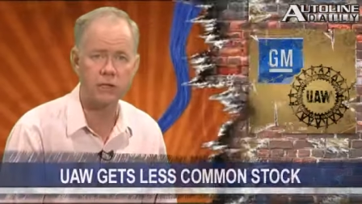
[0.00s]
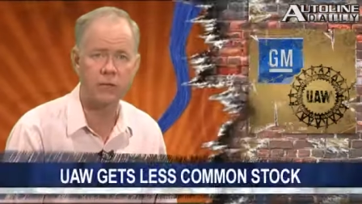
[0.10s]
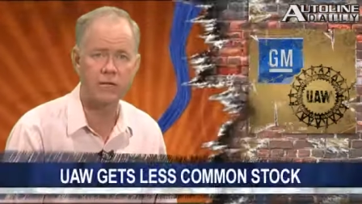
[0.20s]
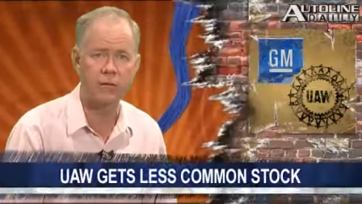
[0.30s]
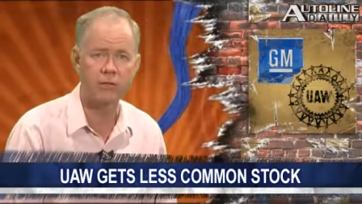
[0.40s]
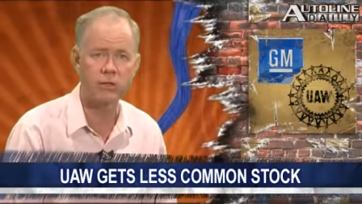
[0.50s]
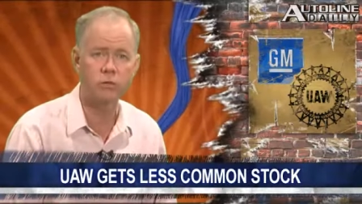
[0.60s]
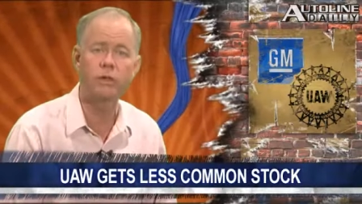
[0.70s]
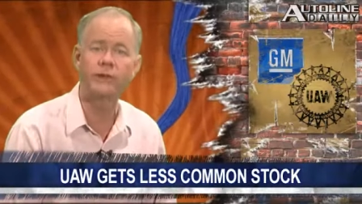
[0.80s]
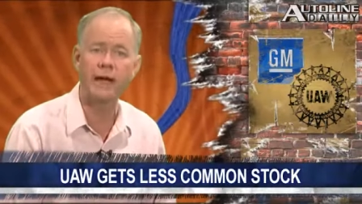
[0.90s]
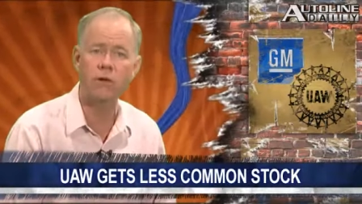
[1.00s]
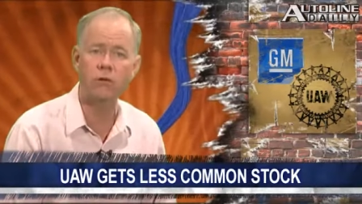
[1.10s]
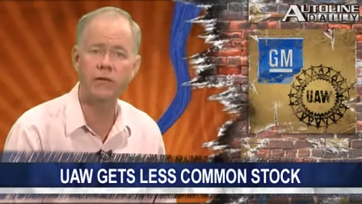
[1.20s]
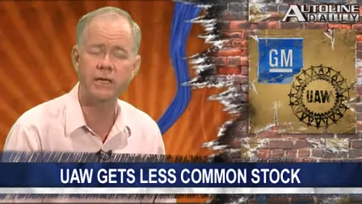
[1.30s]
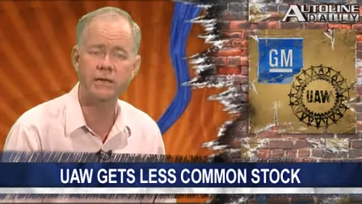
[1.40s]
UAW will now
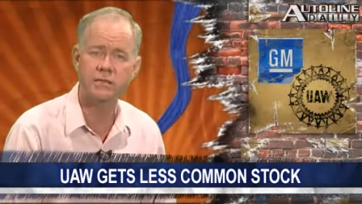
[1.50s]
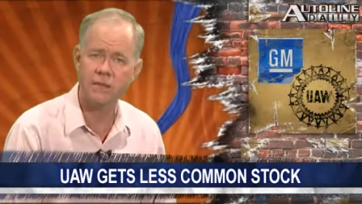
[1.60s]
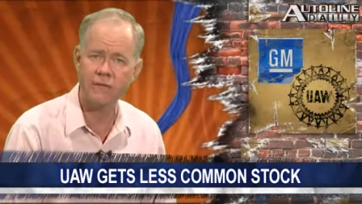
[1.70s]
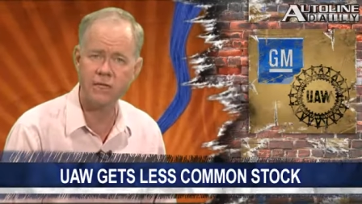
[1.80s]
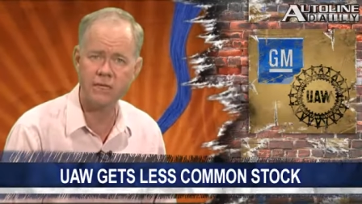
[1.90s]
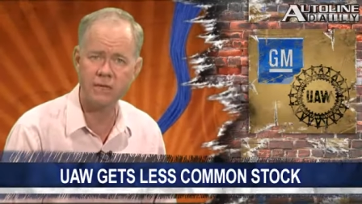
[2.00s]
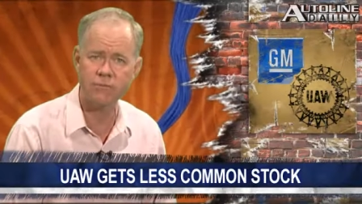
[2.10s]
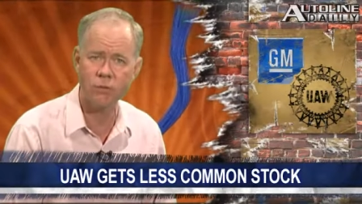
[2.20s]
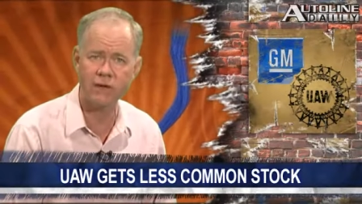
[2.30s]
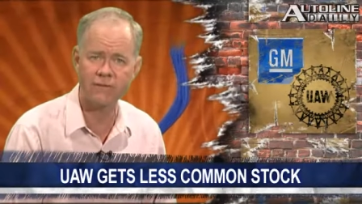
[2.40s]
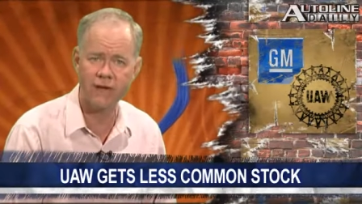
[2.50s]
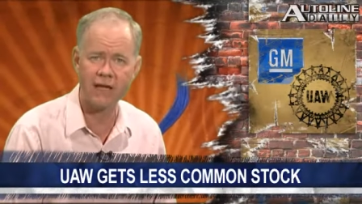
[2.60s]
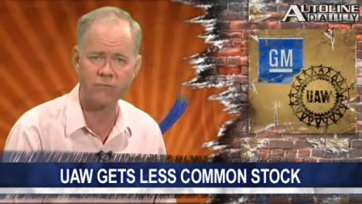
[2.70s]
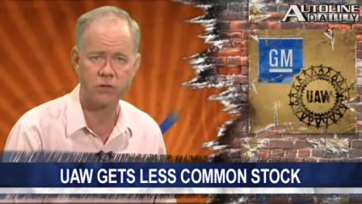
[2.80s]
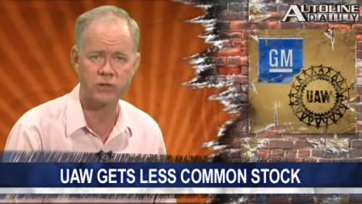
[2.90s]
only get
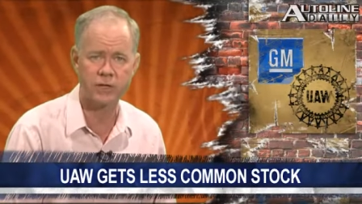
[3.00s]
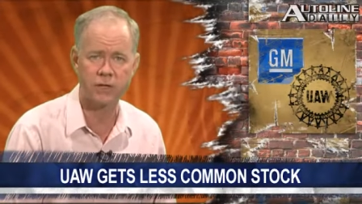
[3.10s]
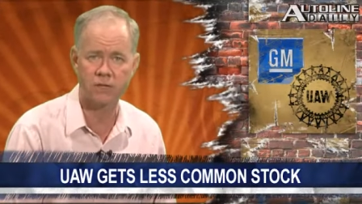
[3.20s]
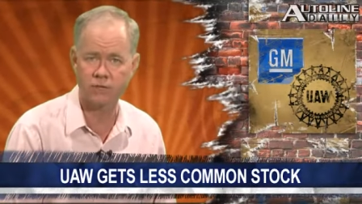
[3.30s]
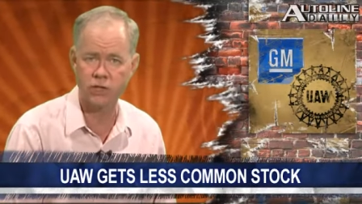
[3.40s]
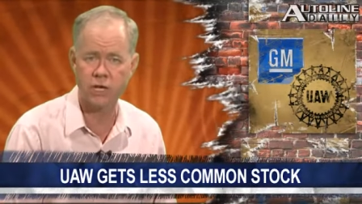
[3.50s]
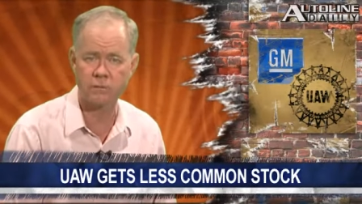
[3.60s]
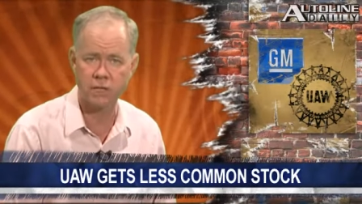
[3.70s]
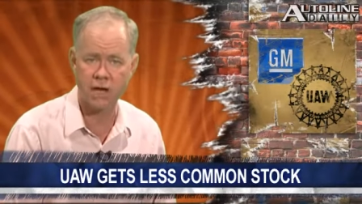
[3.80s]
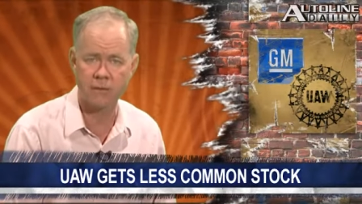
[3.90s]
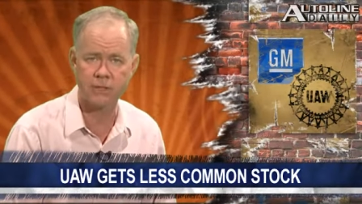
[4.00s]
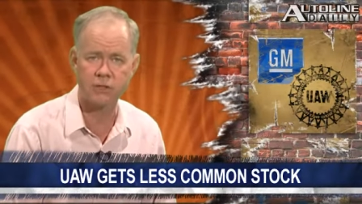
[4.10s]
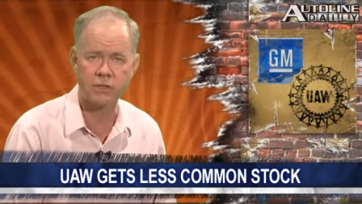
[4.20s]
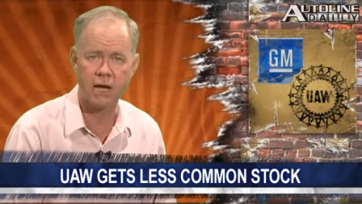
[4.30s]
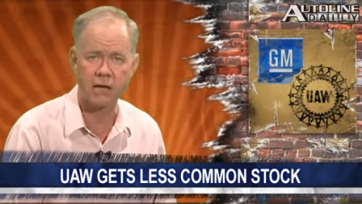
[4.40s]
17.5% of GM's common
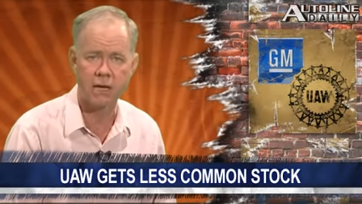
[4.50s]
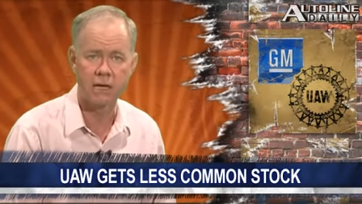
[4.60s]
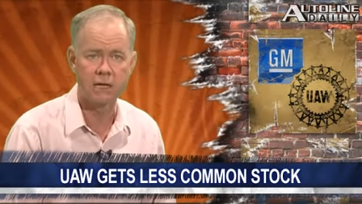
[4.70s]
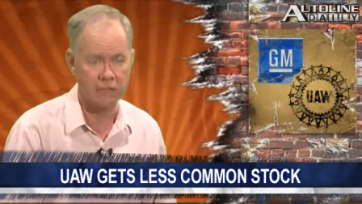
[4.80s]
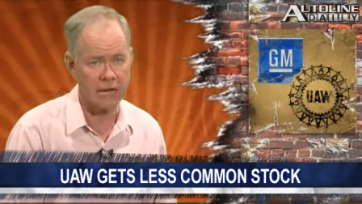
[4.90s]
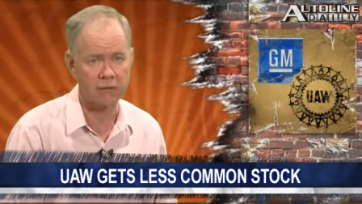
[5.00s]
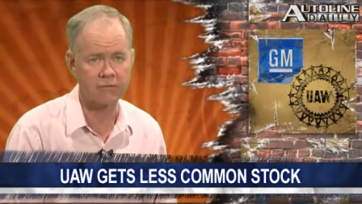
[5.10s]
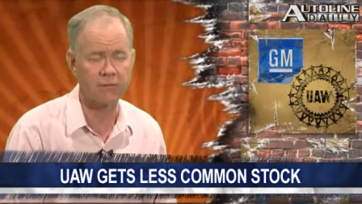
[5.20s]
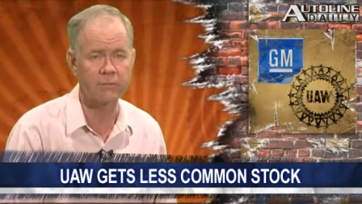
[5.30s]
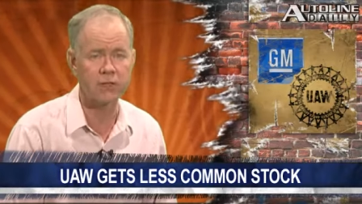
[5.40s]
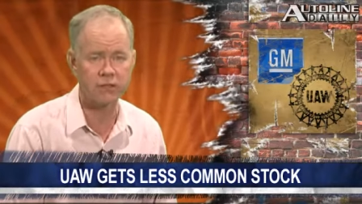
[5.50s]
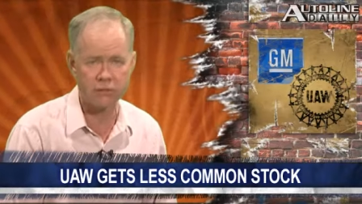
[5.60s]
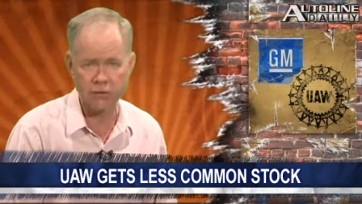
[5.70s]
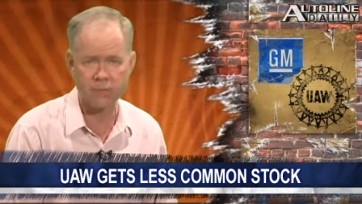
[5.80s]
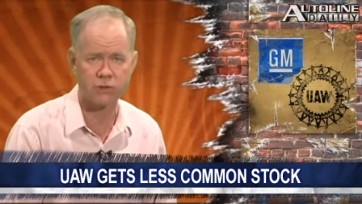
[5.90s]
stock, down from the
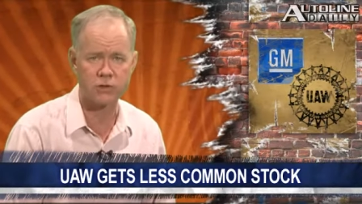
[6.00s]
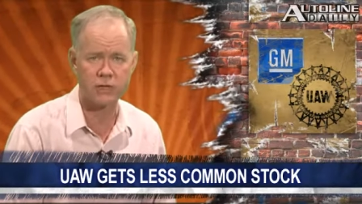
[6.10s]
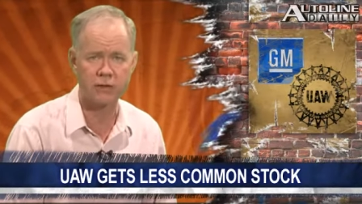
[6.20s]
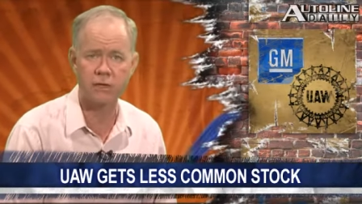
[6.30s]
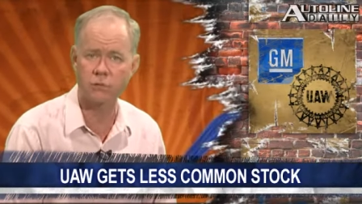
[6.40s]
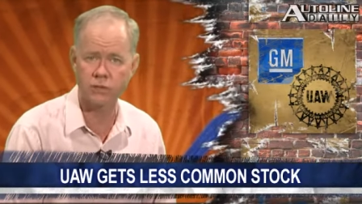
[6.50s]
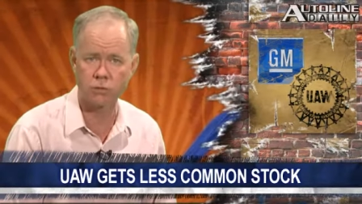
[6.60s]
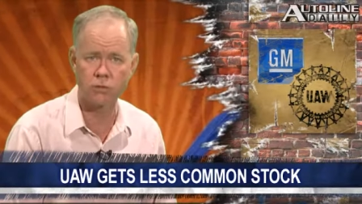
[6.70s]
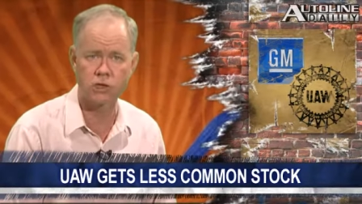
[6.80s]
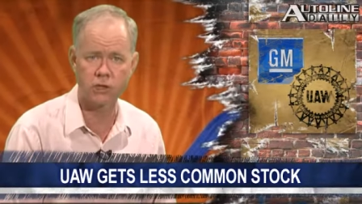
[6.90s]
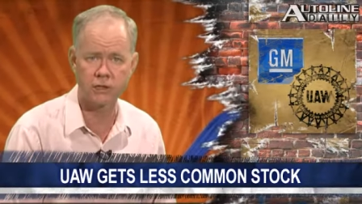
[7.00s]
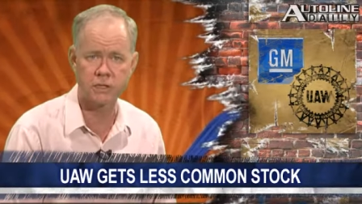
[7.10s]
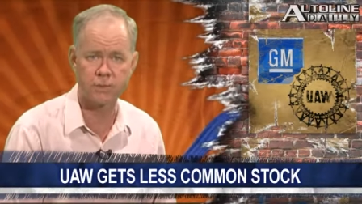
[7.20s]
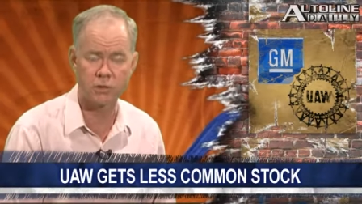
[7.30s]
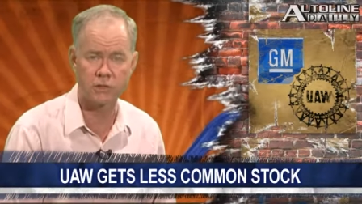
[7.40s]
30% it was originally
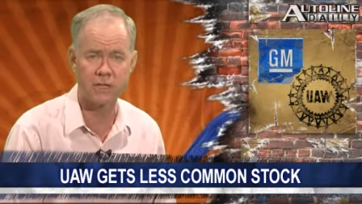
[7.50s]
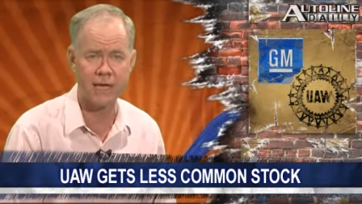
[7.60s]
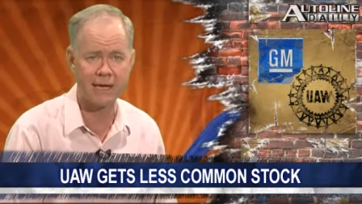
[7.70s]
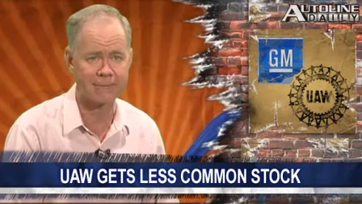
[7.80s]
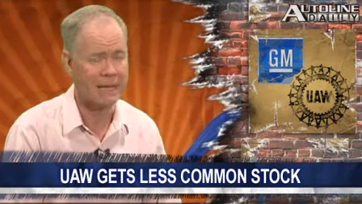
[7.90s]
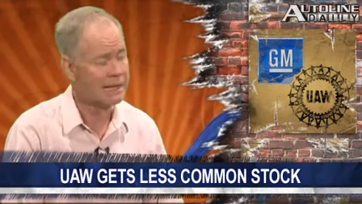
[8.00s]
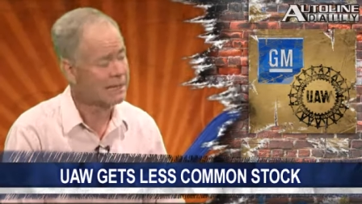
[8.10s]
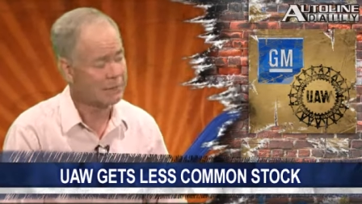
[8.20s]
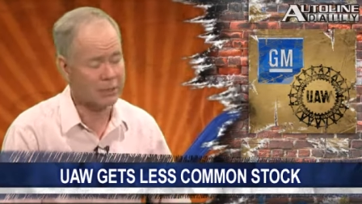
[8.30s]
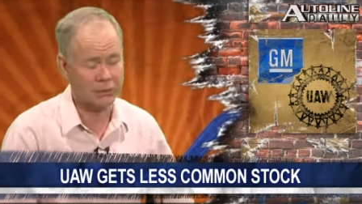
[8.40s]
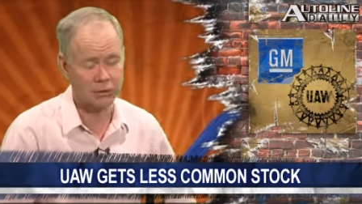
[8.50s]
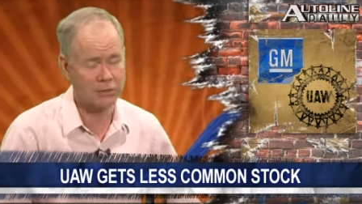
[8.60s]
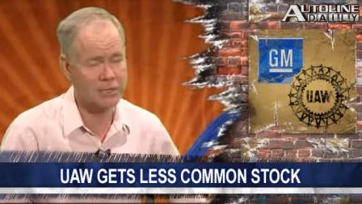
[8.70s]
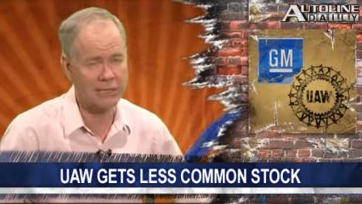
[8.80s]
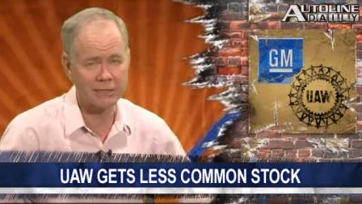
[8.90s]
supposed to get. But sure
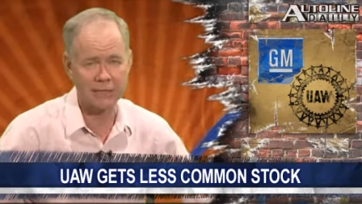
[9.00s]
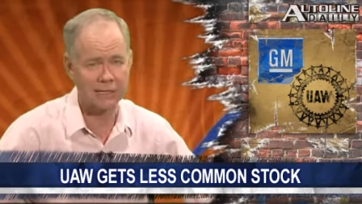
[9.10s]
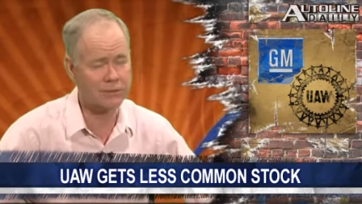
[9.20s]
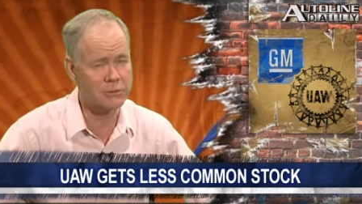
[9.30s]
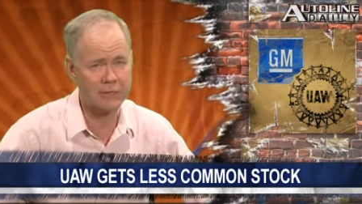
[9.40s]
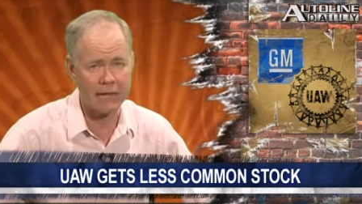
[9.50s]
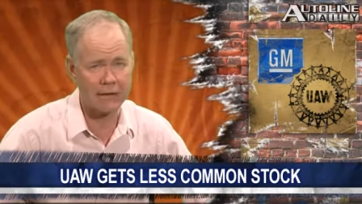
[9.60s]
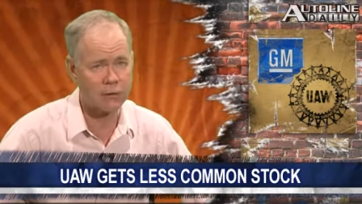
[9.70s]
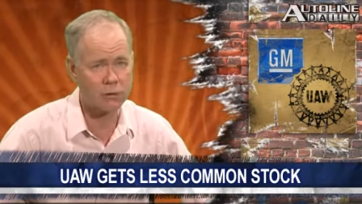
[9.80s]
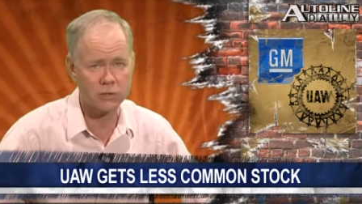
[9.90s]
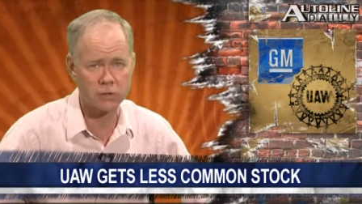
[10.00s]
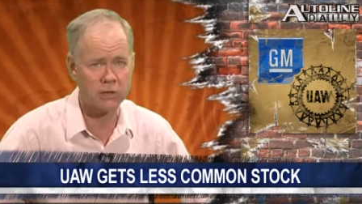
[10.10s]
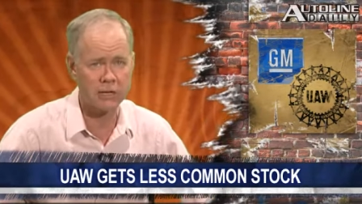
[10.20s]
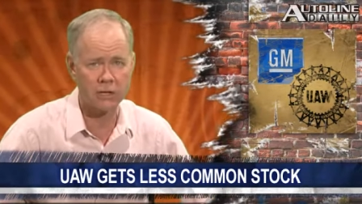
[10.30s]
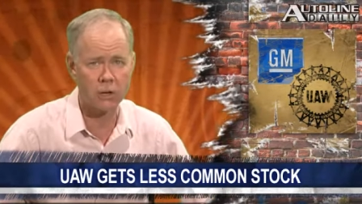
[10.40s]
sounds like there was a lot of horse
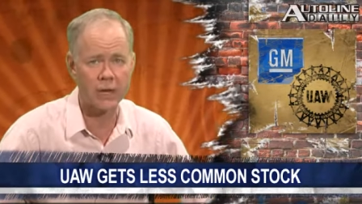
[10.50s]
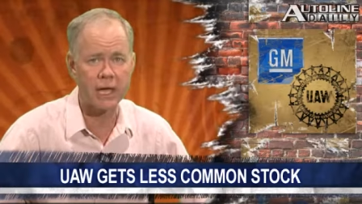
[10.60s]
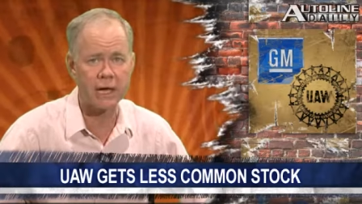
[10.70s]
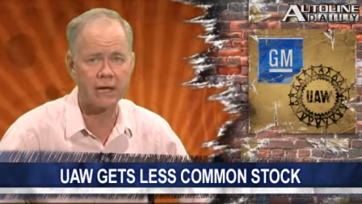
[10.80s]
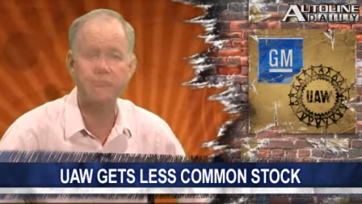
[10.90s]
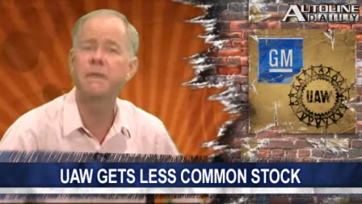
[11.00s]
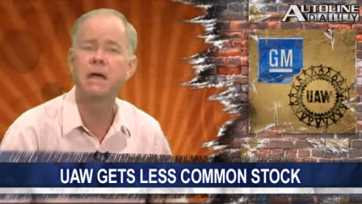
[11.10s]
trading going on.